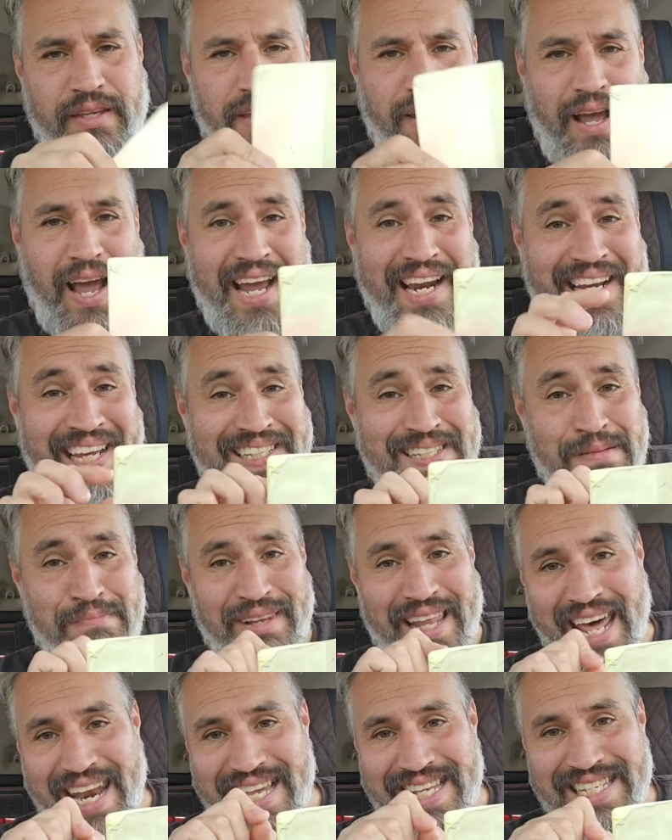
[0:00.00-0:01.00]
I gotta get some
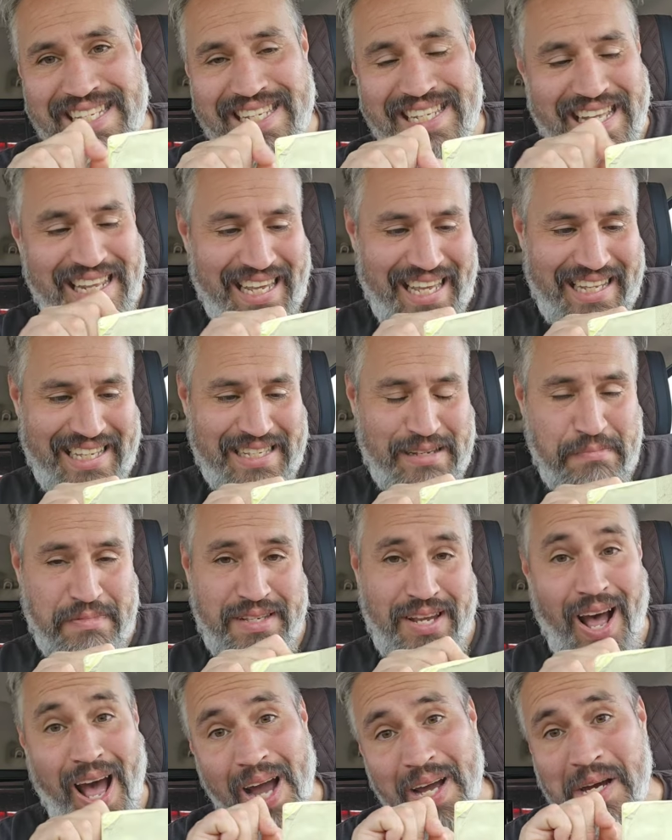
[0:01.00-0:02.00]
lettuce, and then I get some
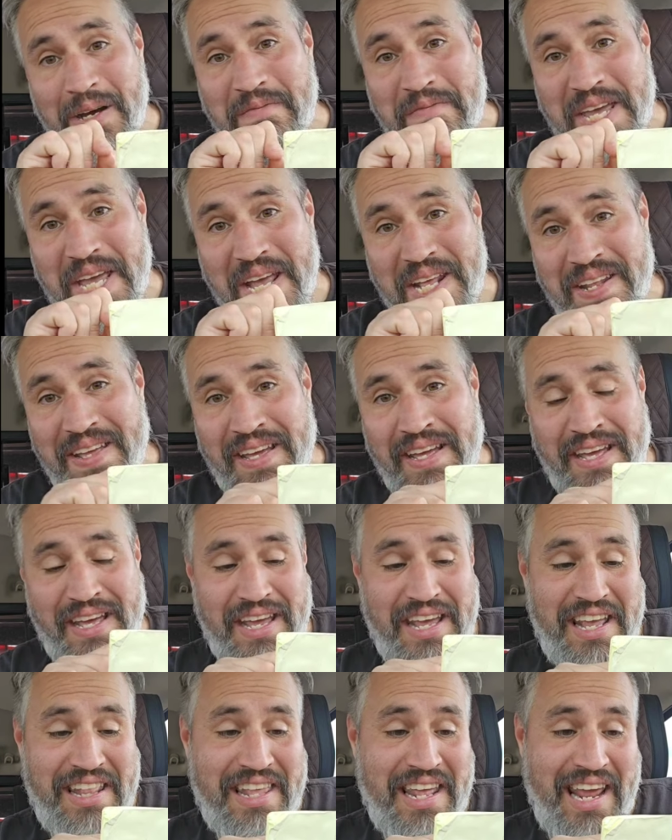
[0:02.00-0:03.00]
taco meat,
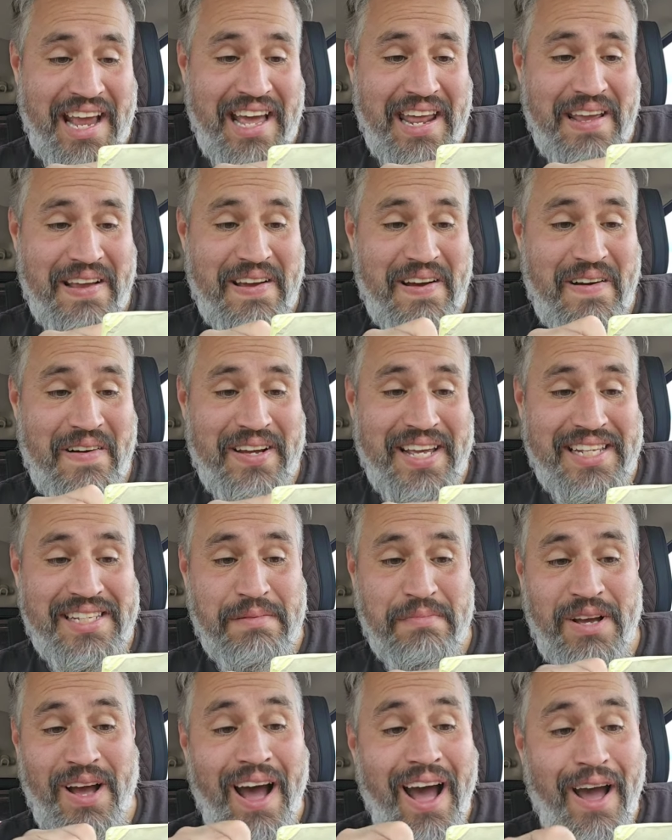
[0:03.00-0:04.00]
and then I gotta go get
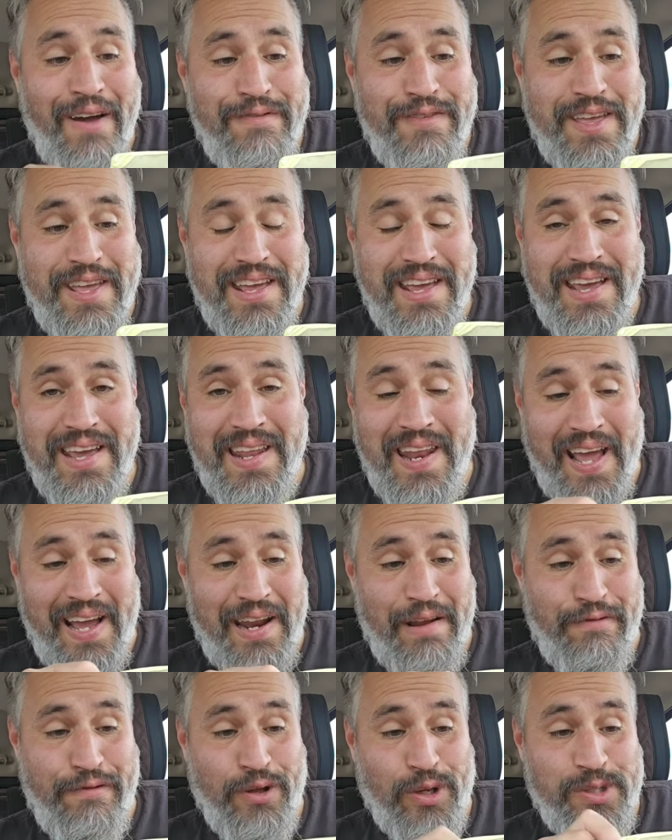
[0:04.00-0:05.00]
some coffee, and I gotta
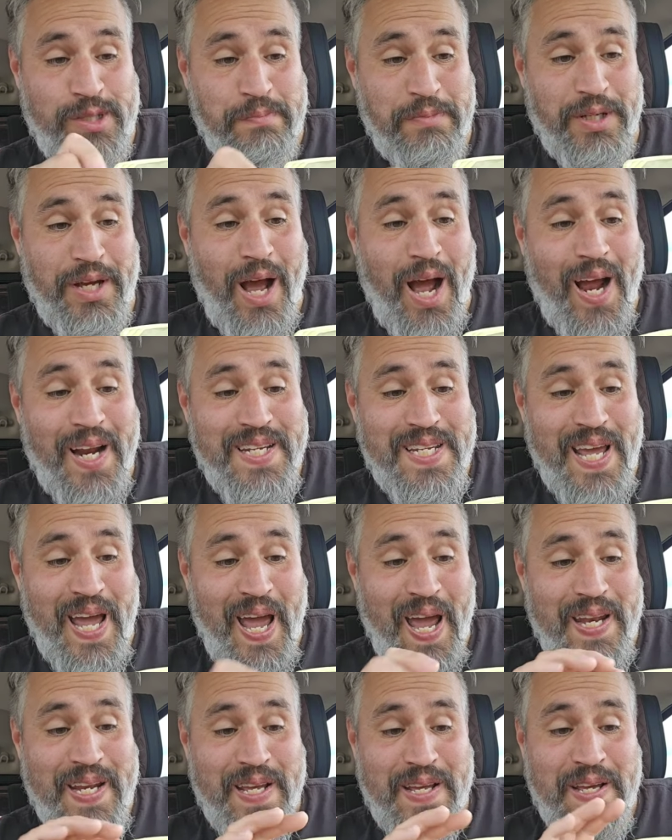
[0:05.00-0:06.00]
fill some content,